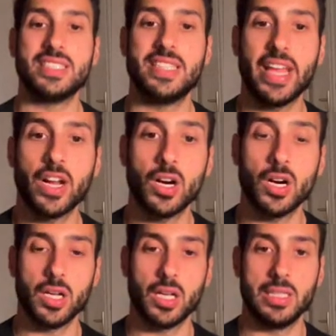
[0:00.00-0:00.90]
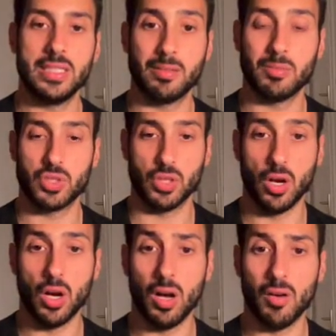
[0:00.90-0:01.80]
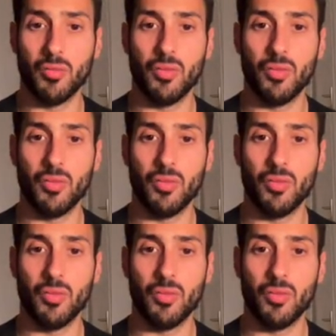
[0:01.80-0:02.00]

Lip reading: there in terms of